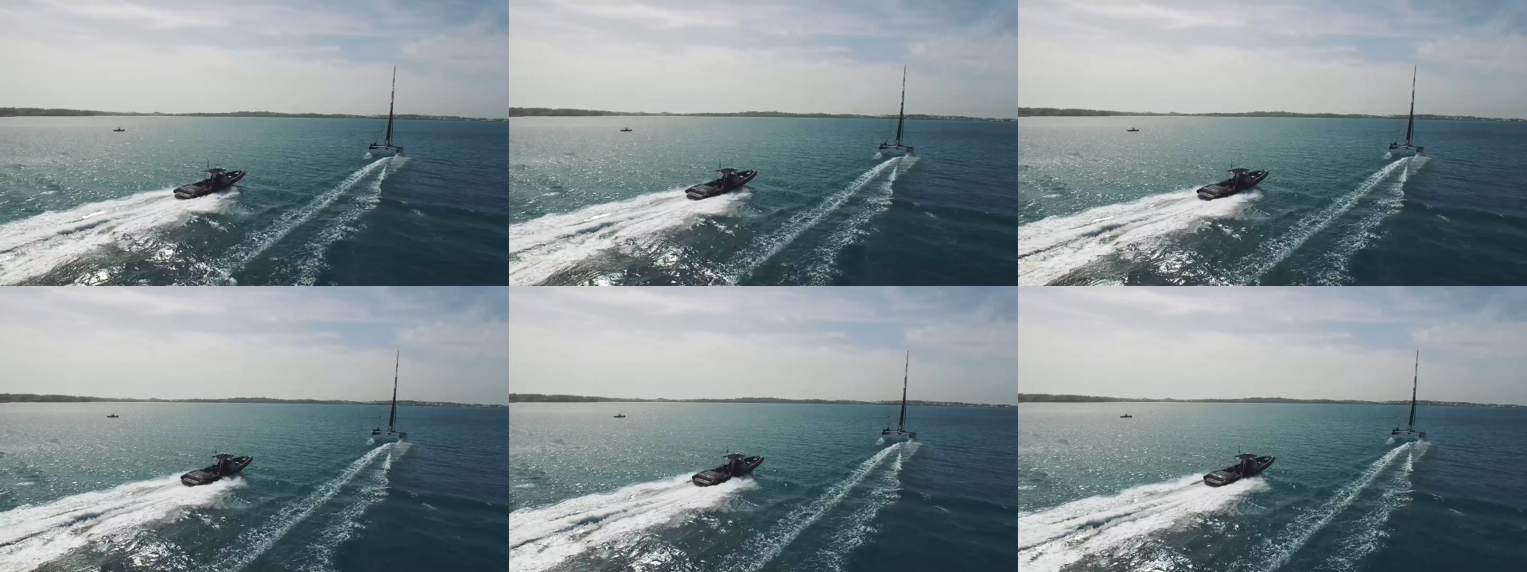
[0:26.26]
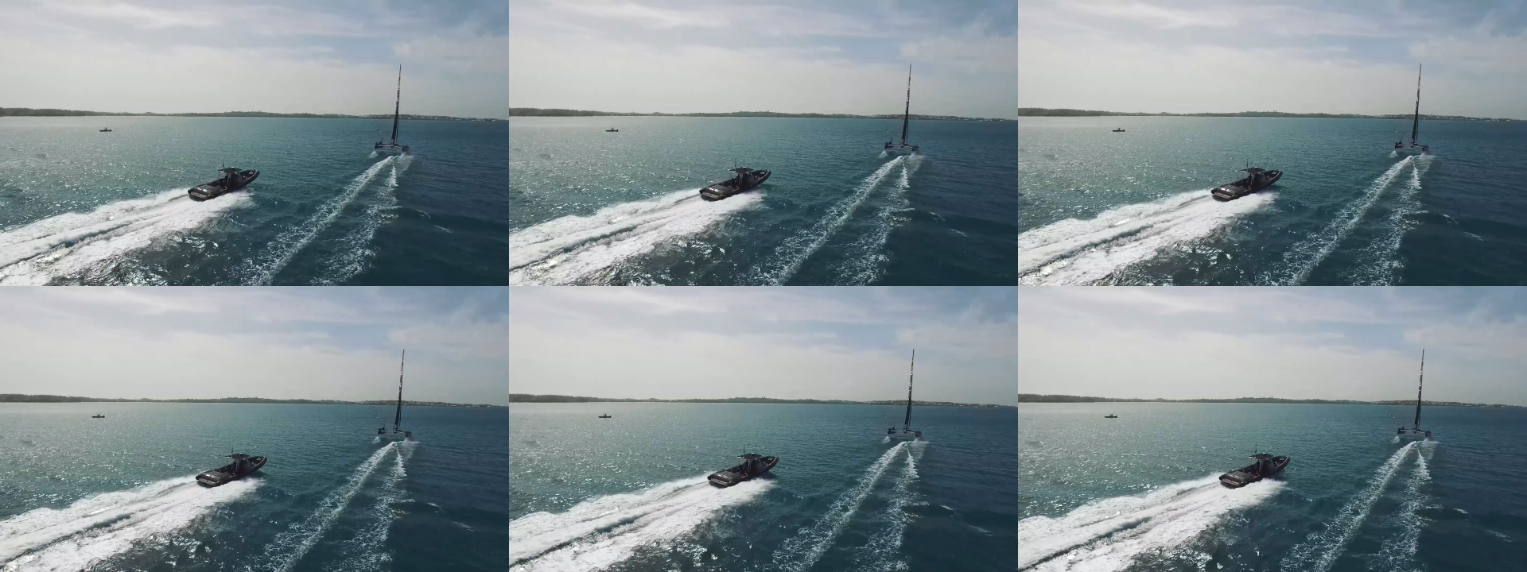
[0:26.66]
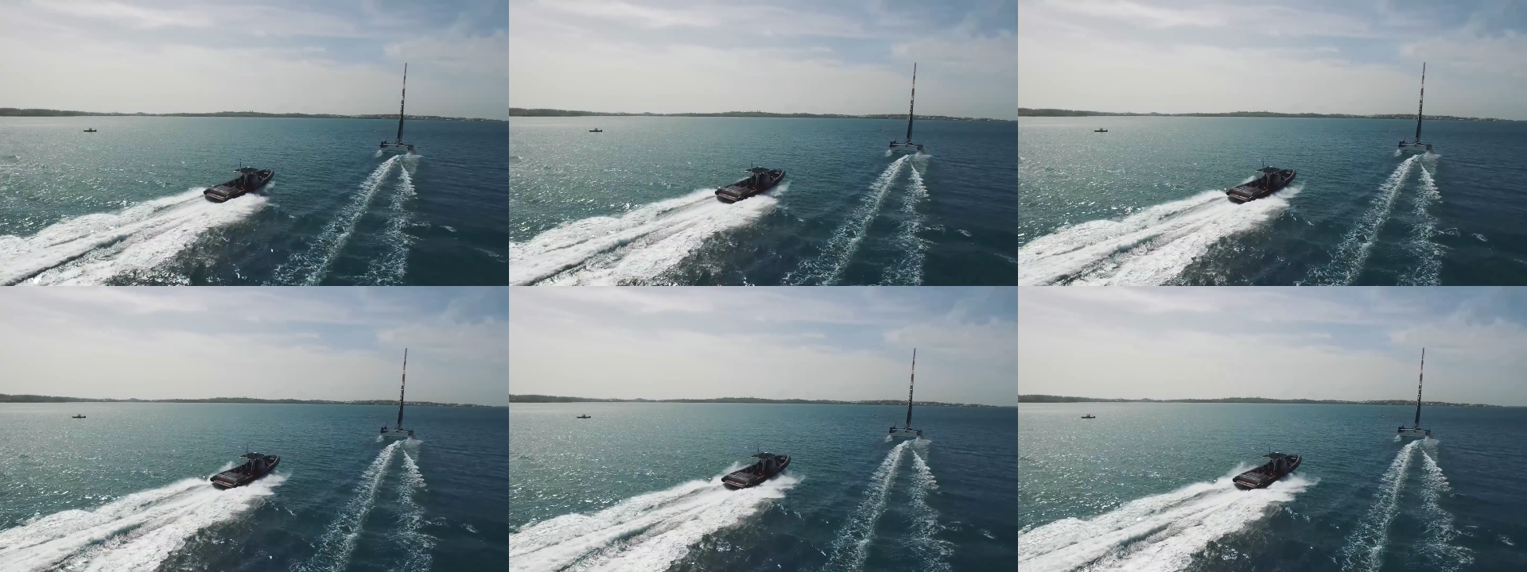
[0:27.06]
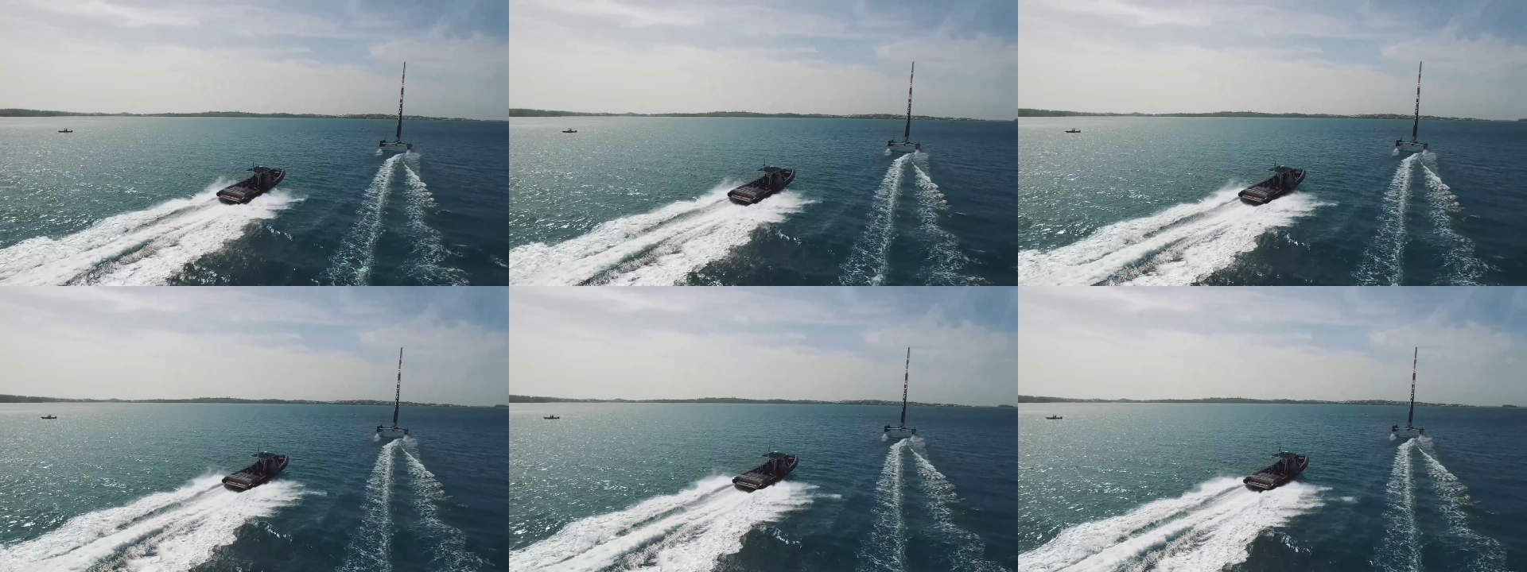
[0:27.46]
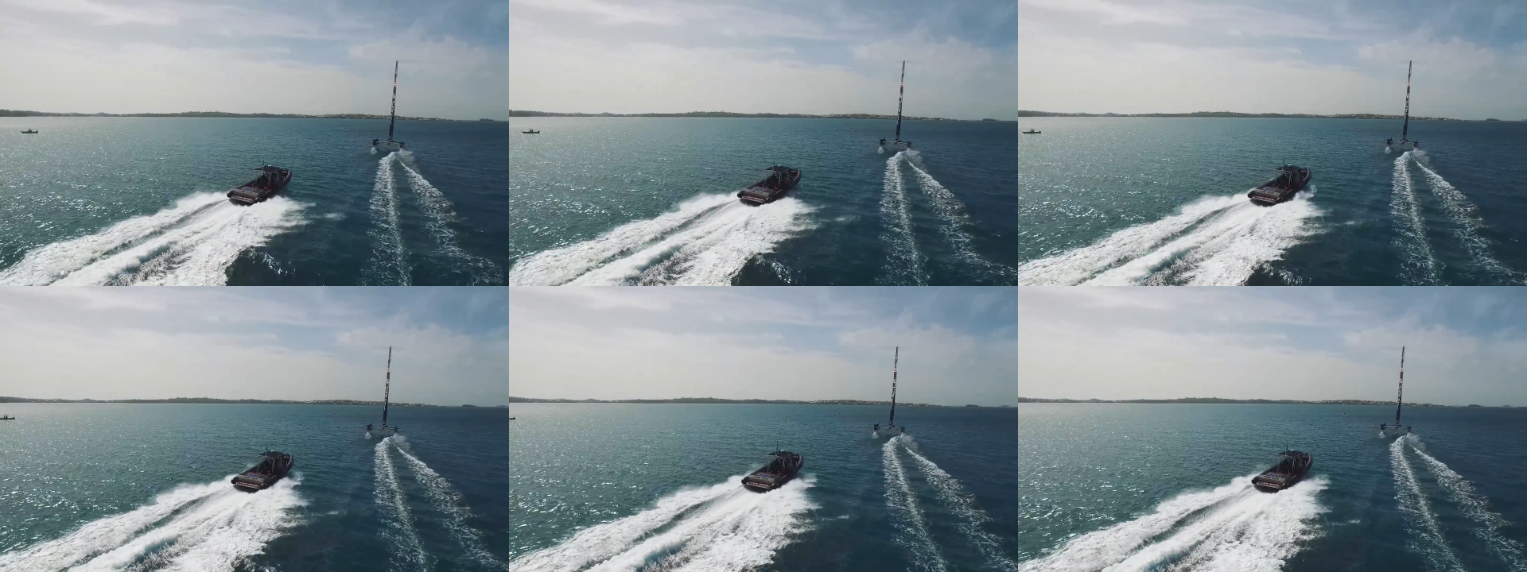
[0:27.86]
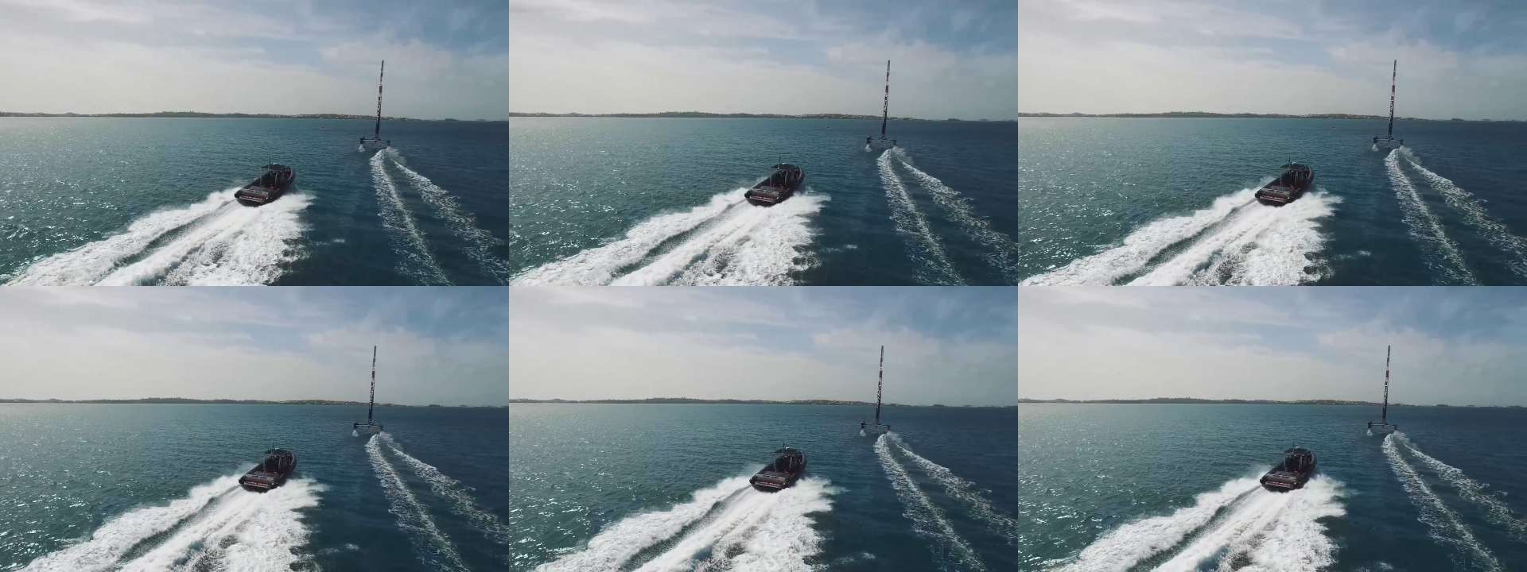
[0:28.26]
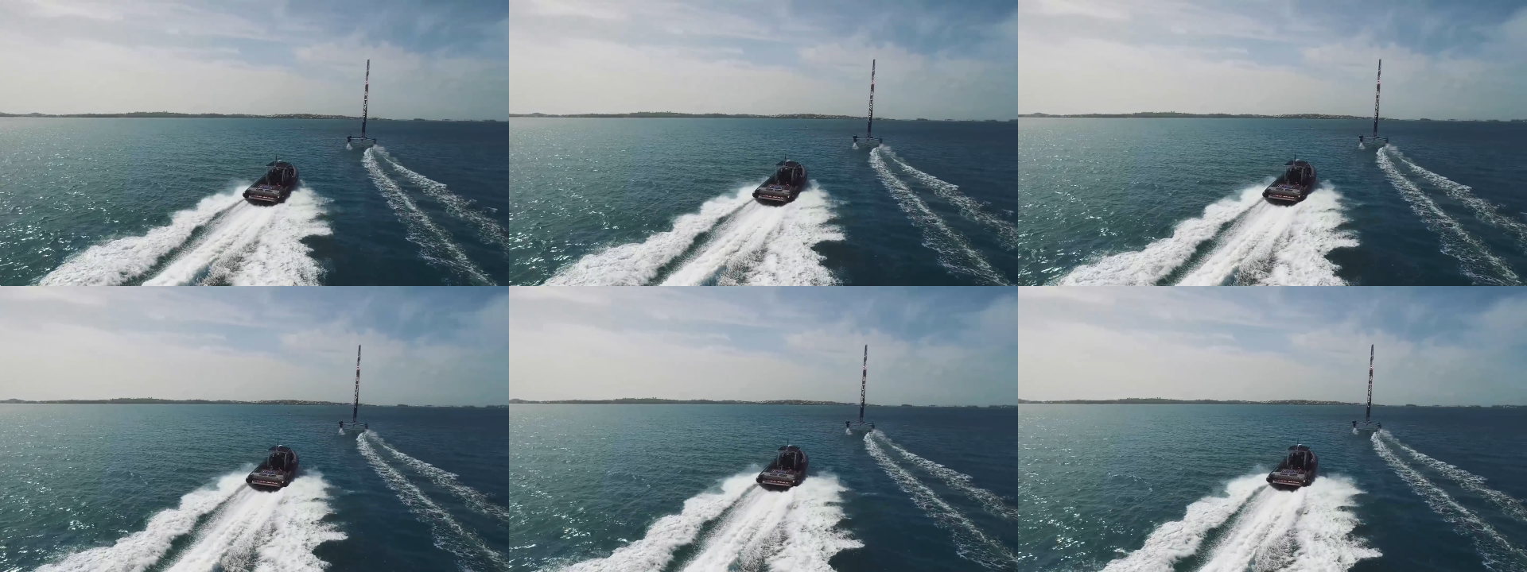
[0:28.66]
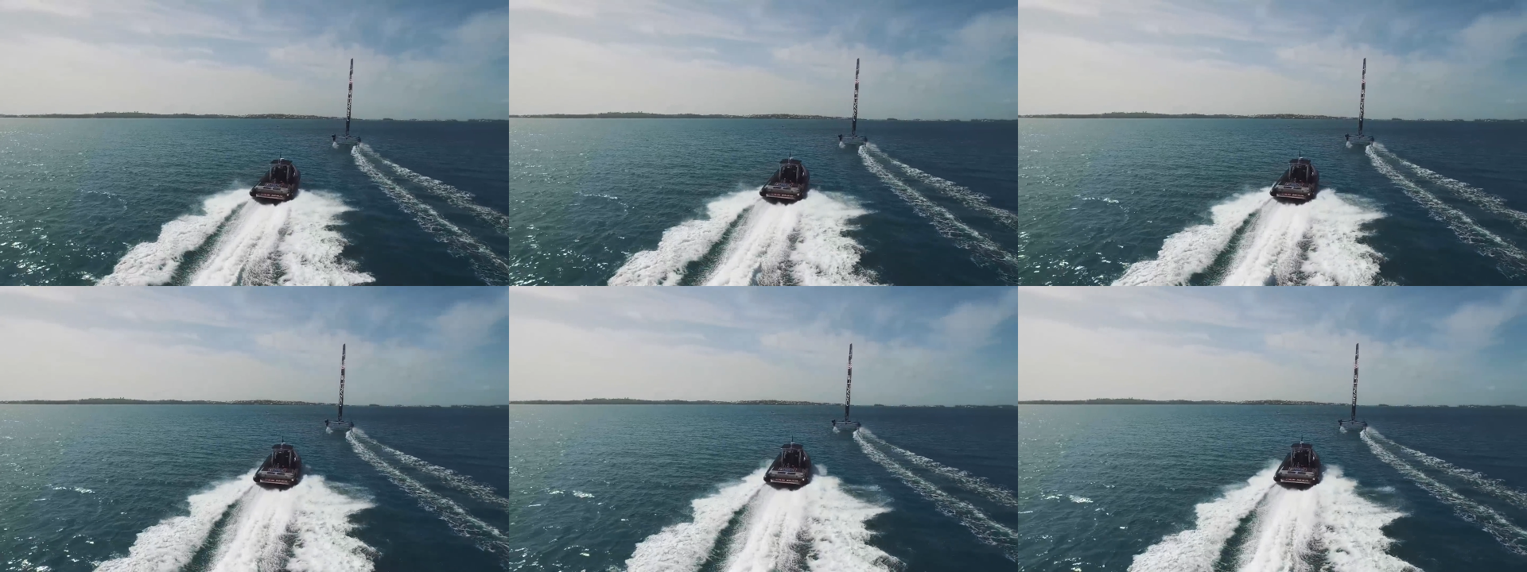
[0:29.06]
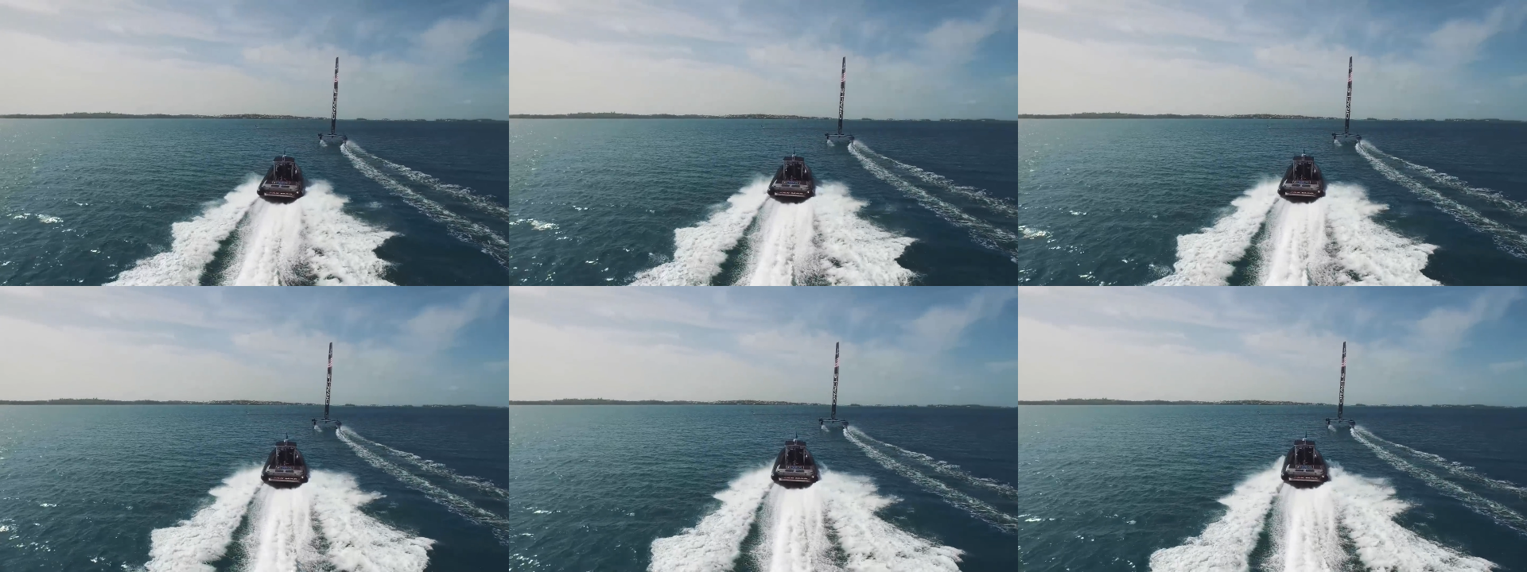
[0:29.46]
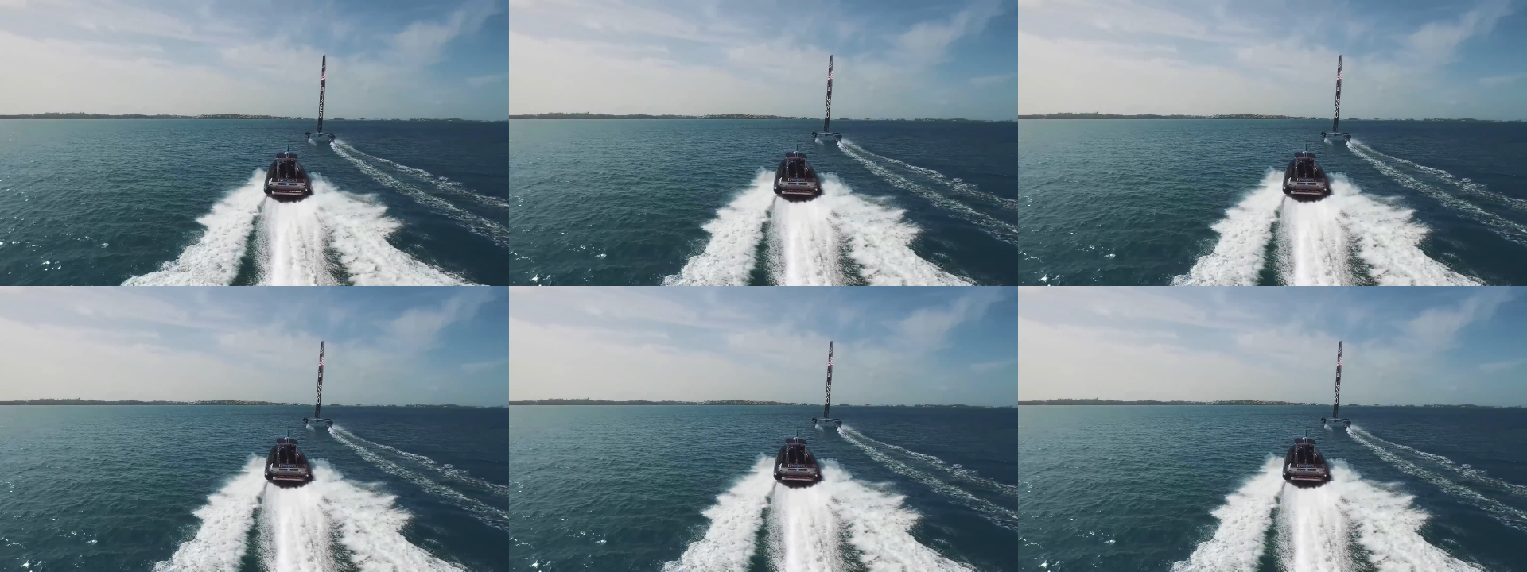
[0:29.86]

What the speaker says: (no speaker visible)